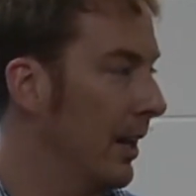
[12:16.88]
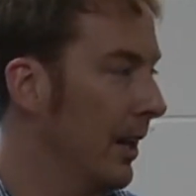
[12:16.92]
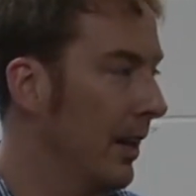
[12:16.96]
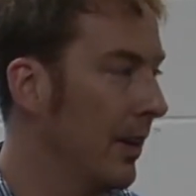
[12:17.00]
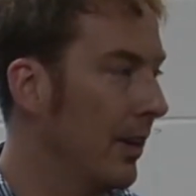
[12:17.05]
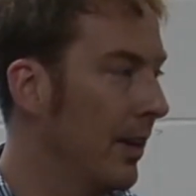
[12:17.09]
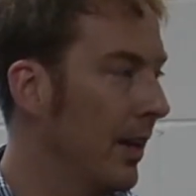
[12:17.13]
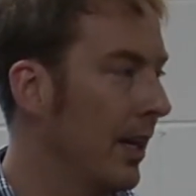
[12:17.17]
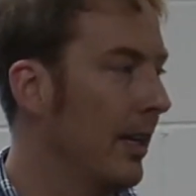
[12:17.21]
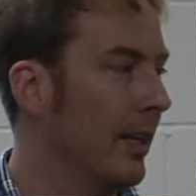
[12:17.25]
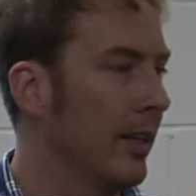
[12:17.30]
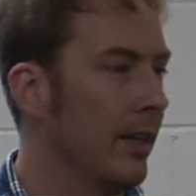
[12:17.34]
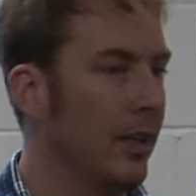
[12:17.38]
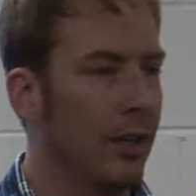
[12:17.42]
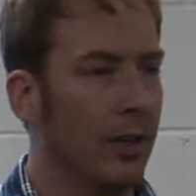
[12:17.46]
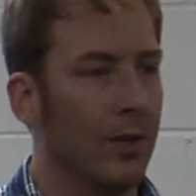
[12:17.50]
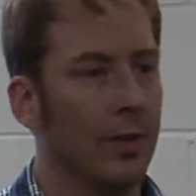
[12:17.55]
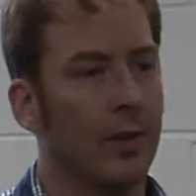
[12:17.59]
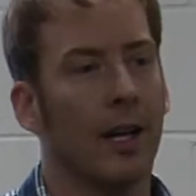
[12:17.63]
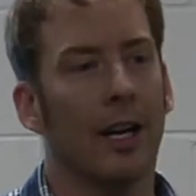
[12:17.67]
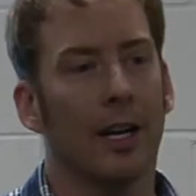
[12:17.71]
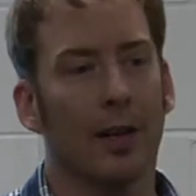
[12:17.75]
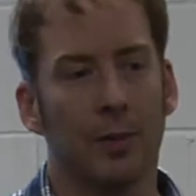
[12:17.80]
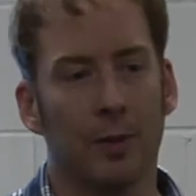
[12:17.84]
then
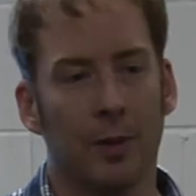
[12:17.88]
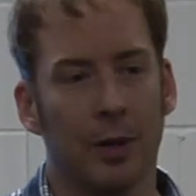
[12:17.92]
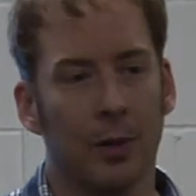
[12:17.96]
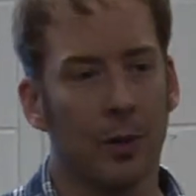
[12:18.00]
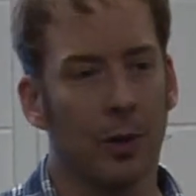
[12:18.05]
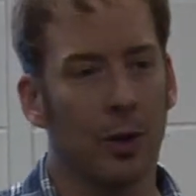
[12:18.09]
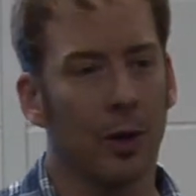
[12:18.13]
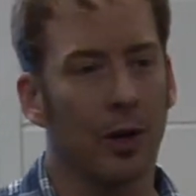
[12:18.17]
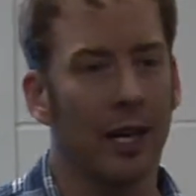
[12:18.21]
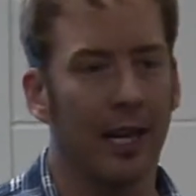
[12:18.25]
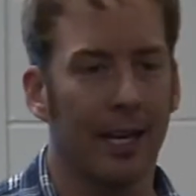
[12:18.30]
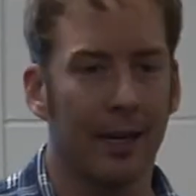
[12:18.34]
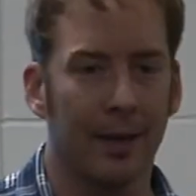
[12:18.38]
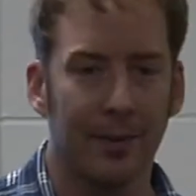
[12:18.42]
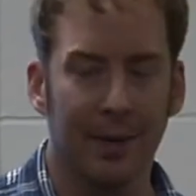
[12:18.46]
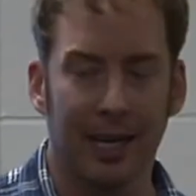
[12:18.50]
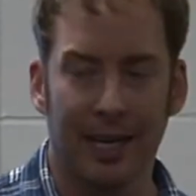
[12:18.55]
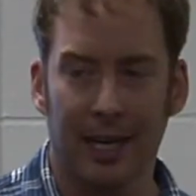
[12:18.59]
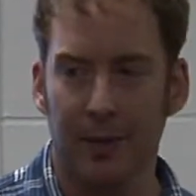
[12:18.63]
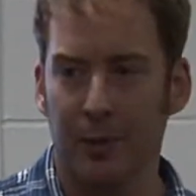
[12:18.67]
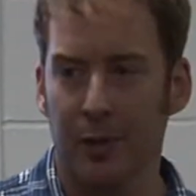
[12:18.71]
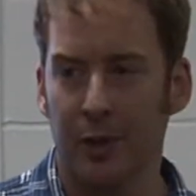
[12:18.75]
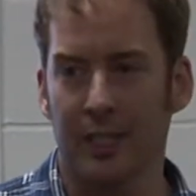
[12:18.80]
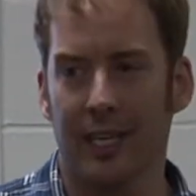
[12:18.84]
you've got to rework it and
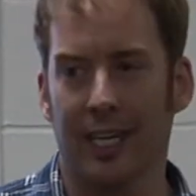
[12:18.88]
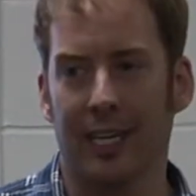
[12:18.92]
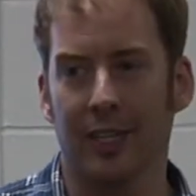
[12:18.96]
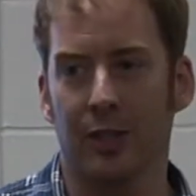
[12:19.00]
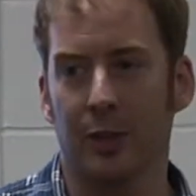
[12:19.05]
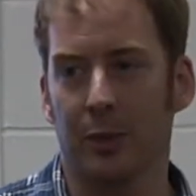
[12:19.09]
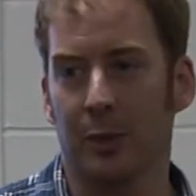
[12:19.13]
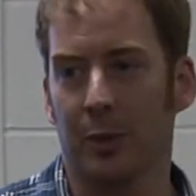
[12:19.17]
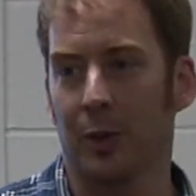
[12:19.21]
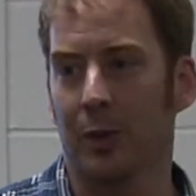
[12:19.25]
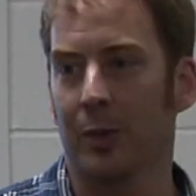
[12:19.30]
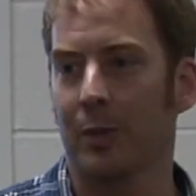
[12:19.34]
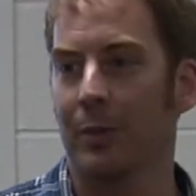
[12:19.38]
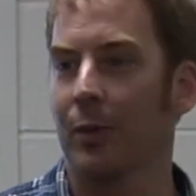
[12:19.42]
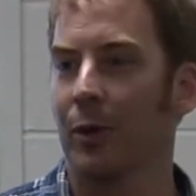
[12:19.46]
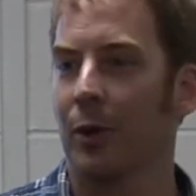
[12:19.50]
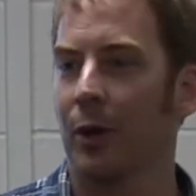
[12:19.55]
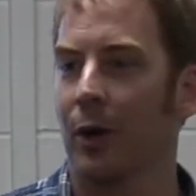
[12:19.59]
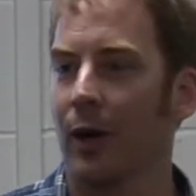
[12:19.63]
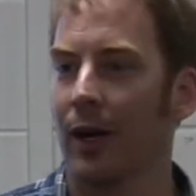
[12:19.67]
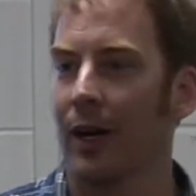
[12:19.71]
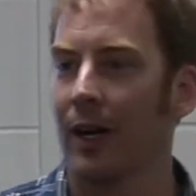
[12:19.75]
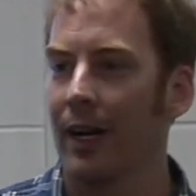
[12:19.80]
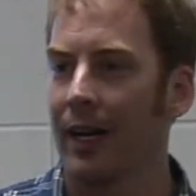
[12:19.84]
make it more tangible,
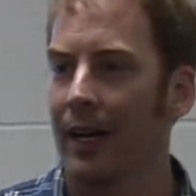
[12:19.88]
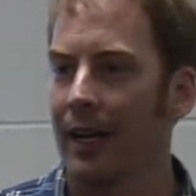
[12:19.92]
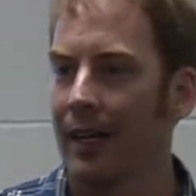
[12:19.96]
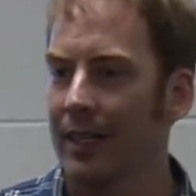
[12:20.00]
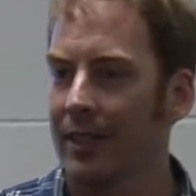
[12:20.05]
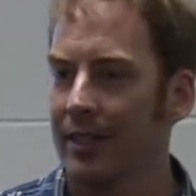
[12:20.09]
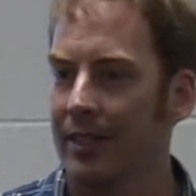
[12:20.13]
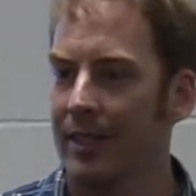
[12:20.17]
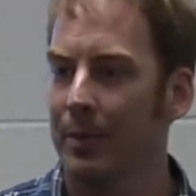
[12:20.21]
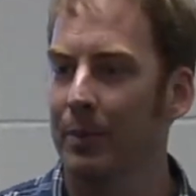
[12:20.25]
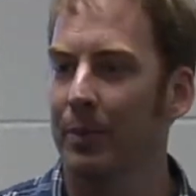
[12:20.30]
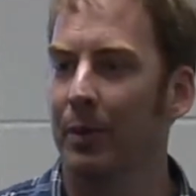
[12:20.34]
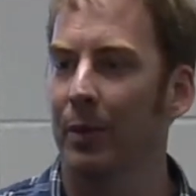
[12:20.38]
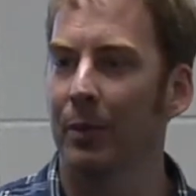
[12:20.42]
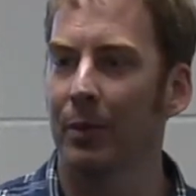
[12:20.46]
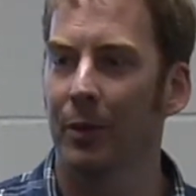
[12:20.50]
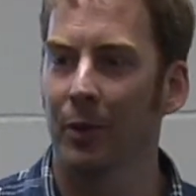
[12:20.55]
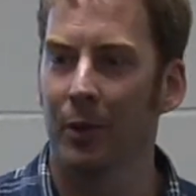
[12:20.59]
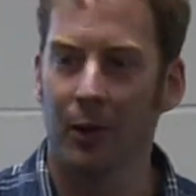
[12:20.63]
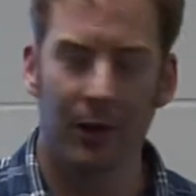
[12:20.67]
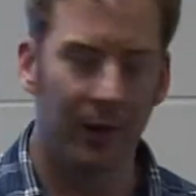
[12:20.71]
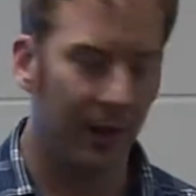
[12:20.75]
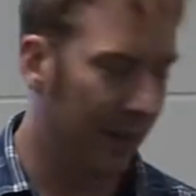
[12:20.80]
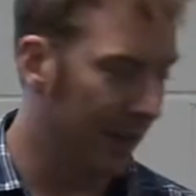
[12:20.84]
more simple,
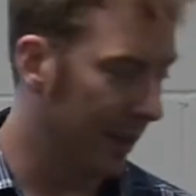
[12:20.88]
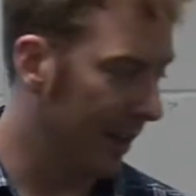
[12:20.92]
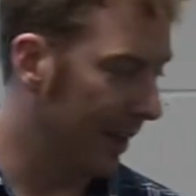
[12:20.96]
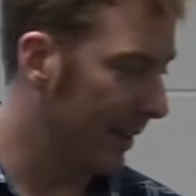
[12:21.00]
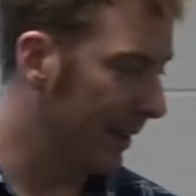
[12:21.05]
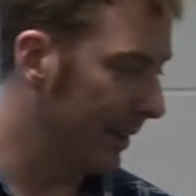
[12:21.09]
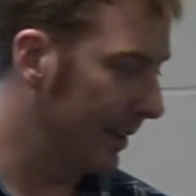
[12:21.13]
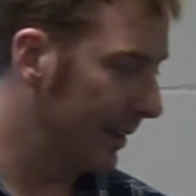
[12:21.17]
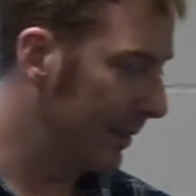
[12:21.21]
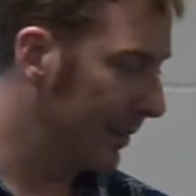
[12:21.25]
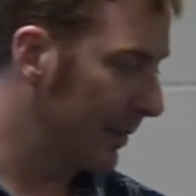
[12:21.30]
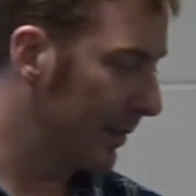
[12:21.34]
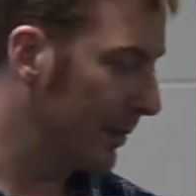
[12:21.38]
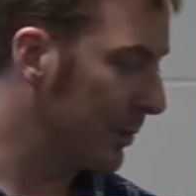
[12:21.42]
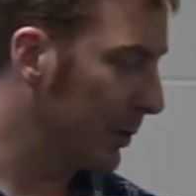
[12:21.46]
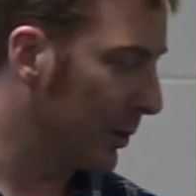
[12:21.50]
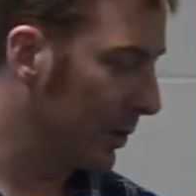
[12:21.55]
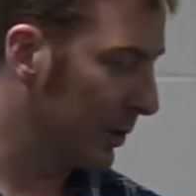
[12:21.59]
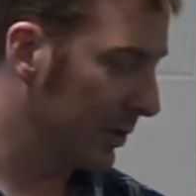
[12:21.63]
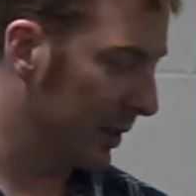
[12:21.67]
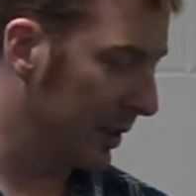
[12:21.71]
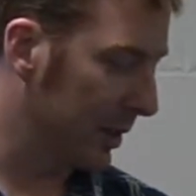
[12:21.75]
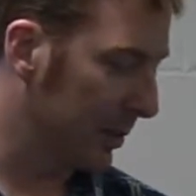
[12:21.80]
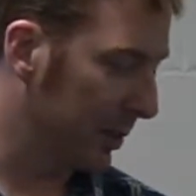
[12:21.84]

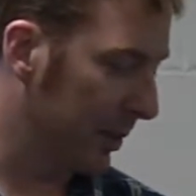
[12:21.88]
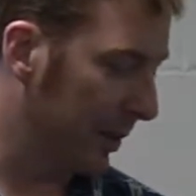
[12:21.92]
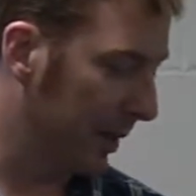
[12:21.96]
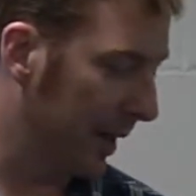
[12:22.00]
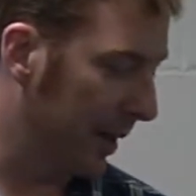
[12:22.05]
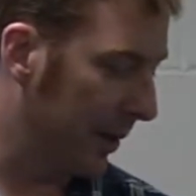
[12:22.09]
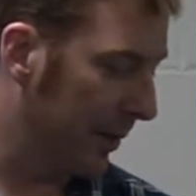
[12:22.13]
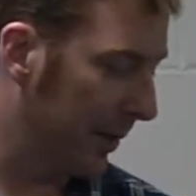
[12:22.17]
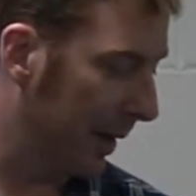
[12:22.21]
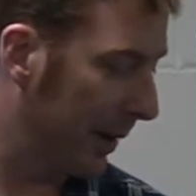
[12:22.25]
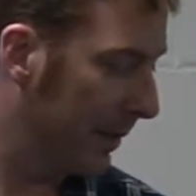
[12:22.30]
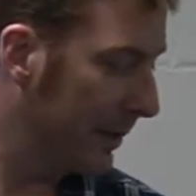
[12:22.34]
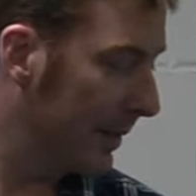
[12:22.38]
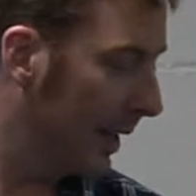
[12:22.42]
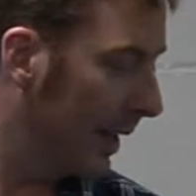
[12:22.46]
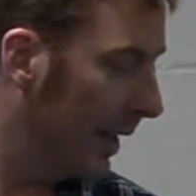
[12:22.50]
more fundable that way.